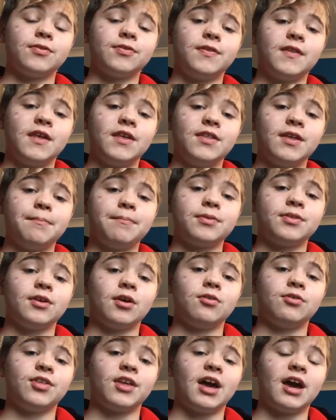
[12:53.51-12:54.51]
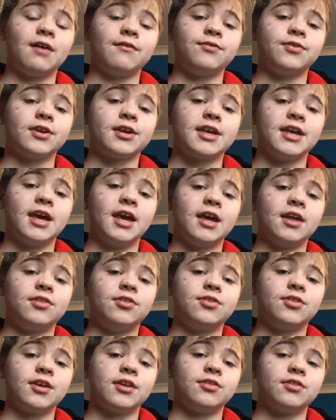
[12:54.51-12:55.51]
These episodes have the
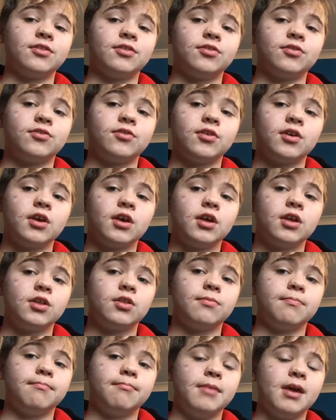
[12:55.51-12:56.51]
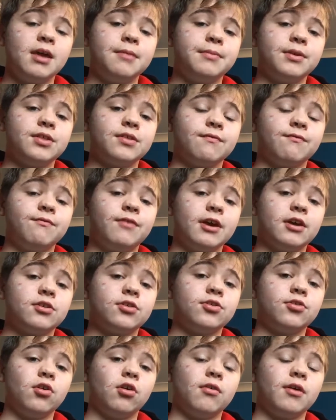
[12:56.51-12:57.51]
kids and maybe some fake
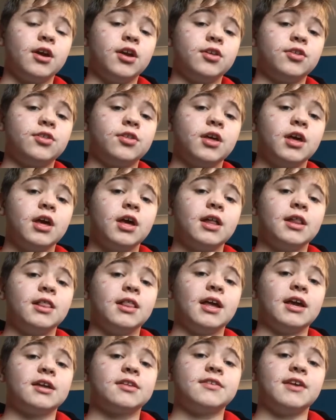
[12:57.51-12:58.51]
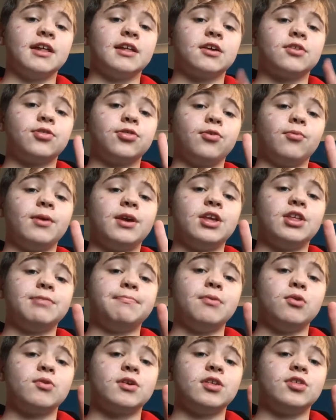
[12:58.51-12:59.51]
stories, like telling 3
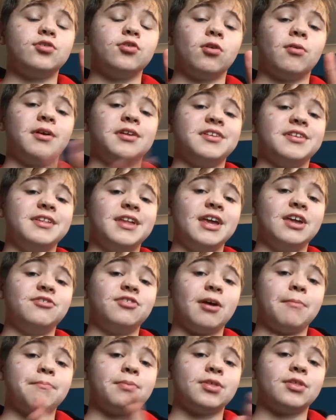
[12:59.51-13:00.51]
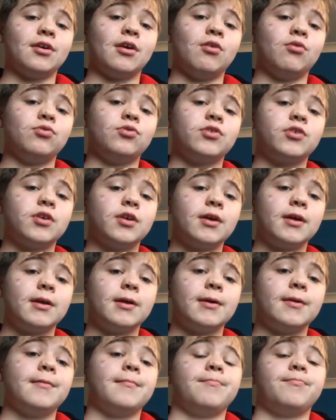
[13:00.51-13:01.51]
spooky stories in each episode.
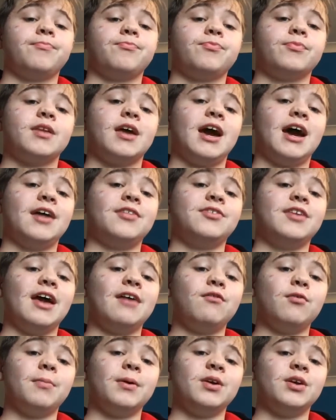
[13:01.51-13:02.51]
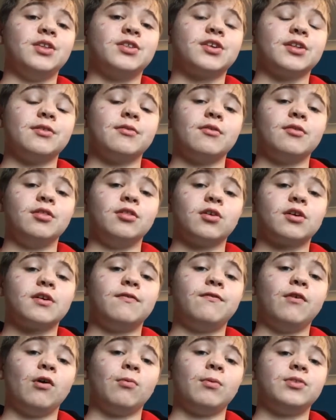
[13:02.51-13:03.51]
And everybody's going to look
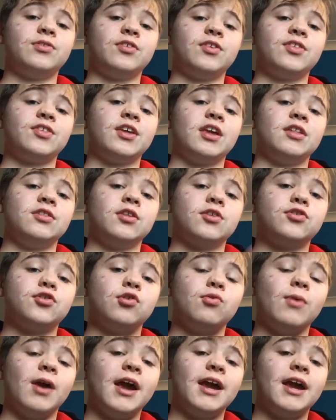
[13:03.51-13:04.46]
forward to seeing the 2